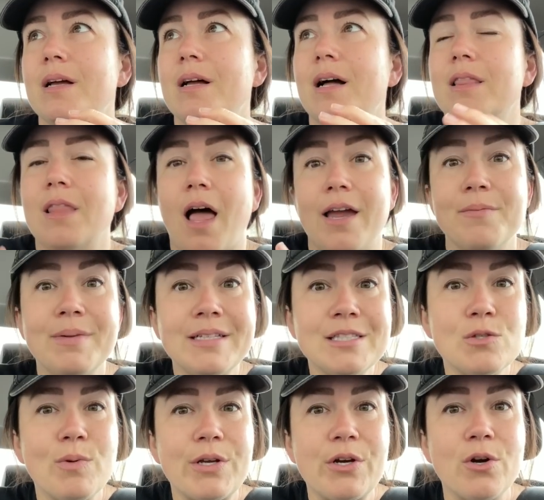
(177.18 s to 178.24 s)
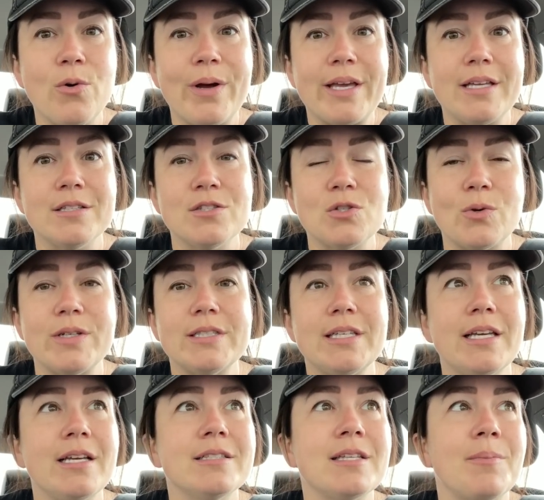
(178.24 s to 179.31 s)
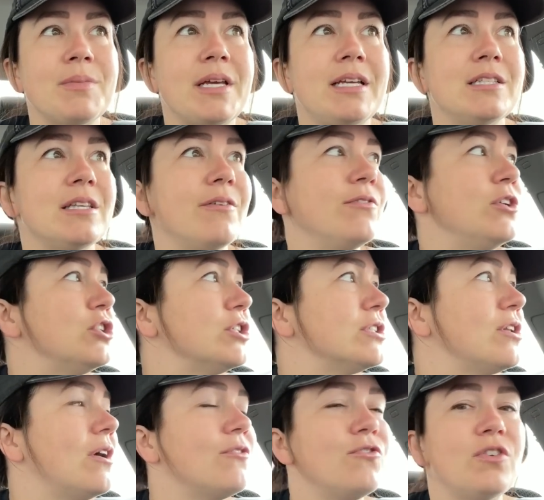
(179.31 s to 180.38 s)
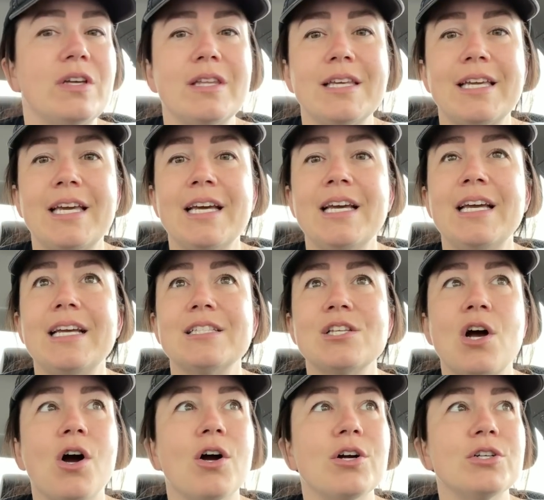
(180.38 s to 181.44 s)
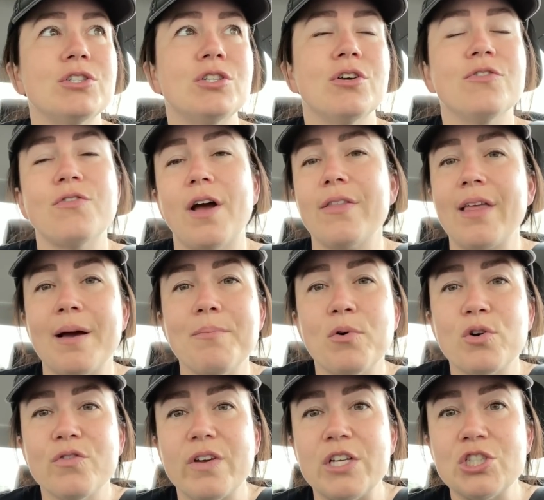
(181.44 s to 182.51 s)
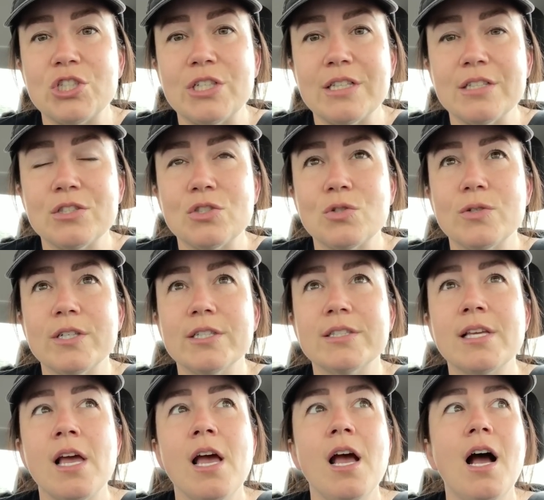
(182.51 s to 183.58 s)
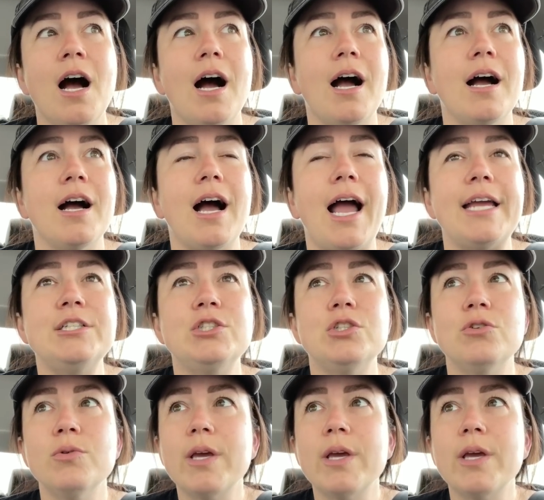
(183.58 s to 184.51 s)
alignments when you're going in sourcing. Some days if you're just not feeling it, it's hard to find that motivation in the stores. I do